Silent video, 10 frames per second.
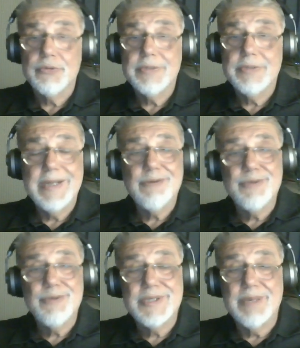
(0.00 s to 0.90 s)
In a good
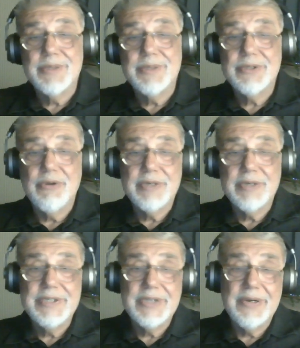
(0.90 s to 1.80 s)
summer, Turkey
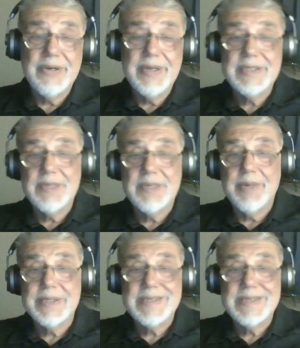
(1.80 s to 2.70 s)
generates about
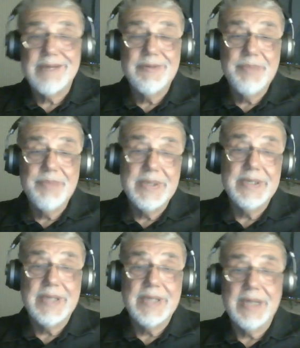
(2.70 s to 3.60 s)
$7 billion
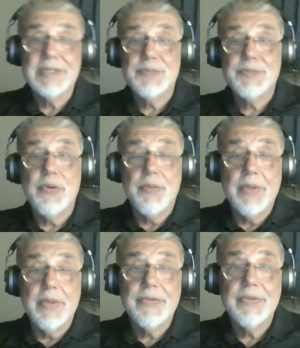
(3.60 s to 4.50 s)
per
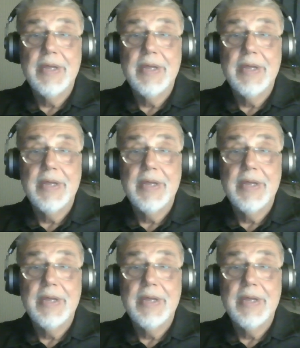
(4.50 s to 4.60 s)
month